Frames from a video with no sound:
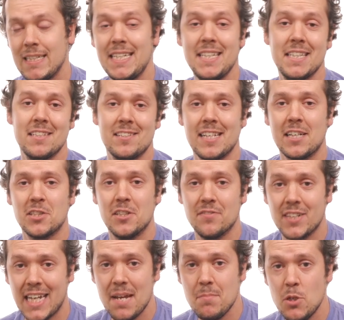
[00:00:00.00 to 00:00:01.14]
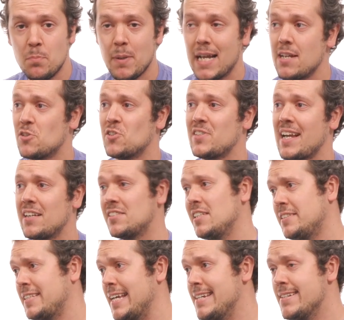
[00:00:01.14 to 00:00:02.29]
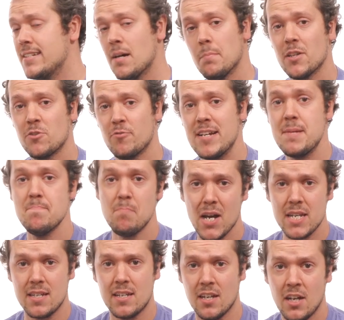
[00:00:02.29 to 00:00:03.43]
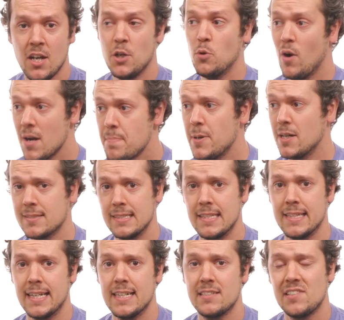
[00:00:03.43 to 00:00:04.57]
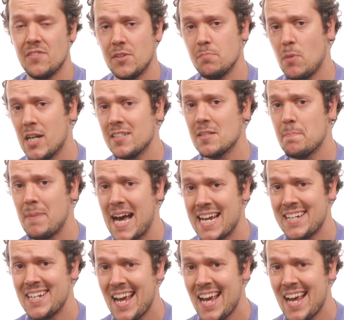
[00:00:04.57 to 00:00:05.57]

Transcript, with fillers: In this section of the game, you play as sexy teen number 3, Mike, who I personally think is giving Mikes a bad